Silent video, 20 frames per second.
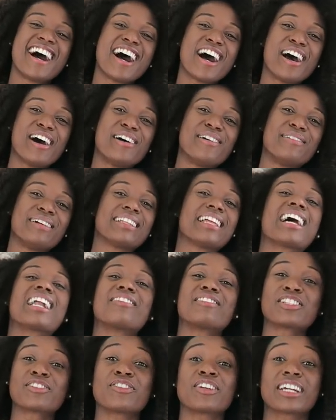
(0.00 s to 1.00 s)
um, a lot
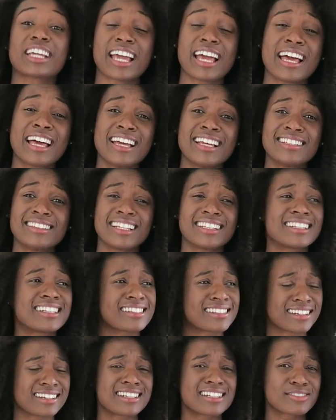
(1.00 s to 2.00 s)
of us forget that the
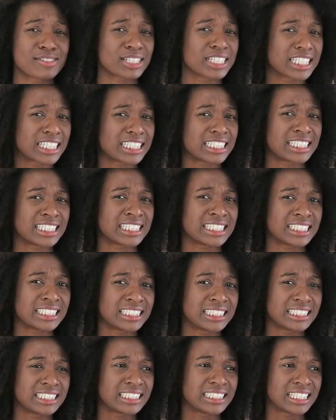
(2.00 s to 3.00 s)
sun is really
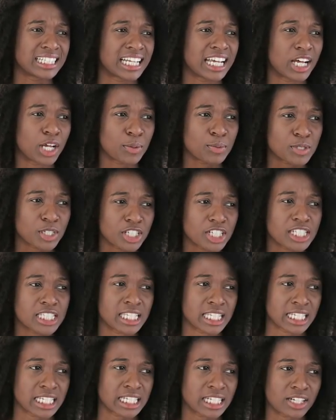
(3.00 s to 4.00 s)
good, and it helps our
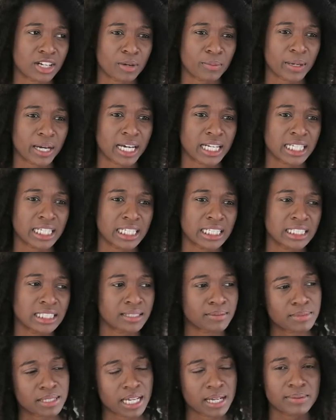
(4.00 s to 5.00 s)
skin and our body
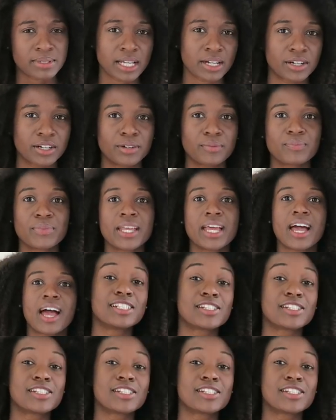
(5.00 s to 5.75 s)
sometimes, I don't know.